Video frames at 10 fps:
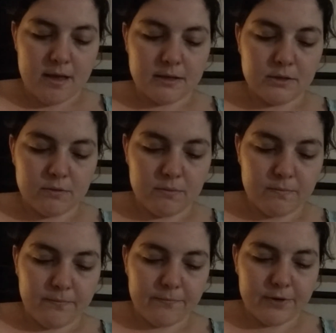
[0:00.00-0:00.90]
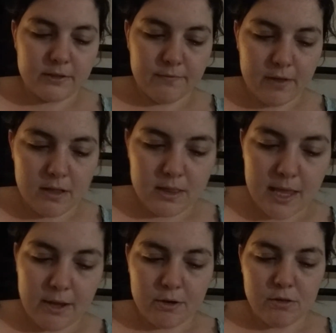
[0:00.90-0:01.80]
So first of all,
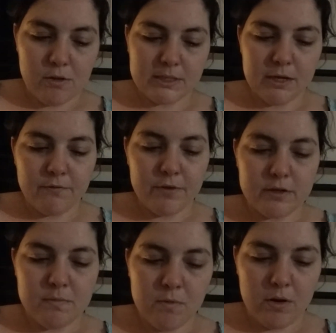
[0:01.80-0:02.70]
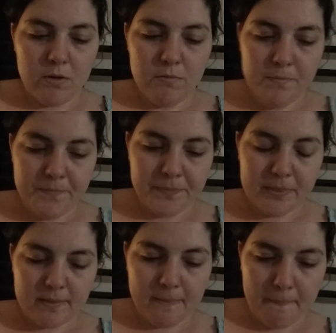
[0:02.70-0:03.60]
lay your clothes out for tomorrow.
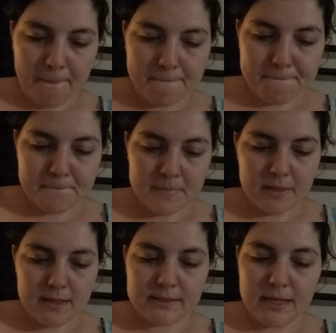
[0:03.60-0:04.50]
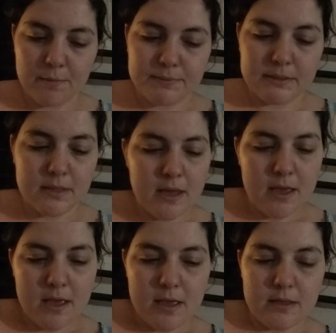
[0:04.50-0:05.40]
This helps
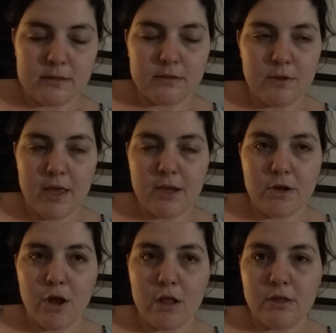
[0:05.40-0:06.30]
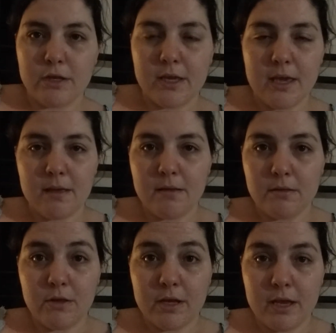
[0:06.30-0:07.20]
so that you're not
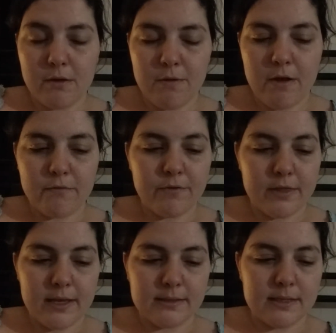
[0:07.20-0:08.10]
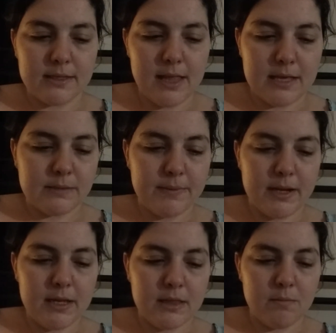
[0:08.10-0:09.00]
looking around for things at the last
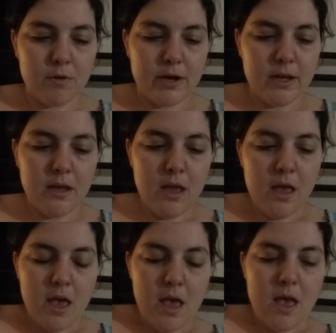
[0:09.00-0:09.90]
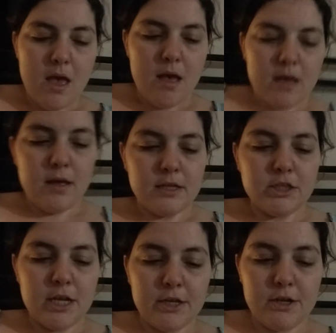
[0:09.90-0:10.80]
minute in the morning.
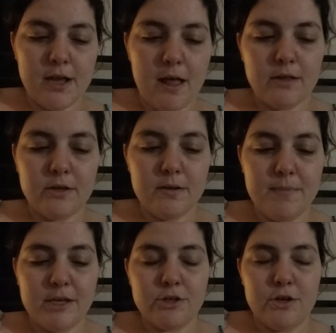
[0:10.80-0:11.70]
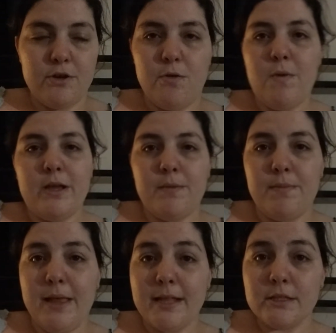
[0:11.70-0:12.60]
Check your calendar, make sure you know what your
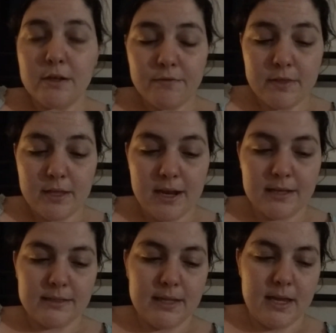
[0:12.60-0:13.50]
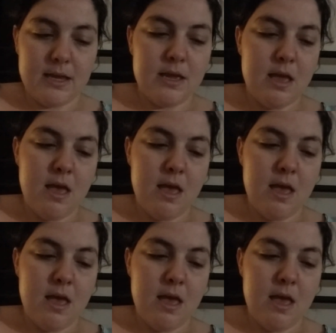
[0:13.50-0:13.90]
plans are for the next day.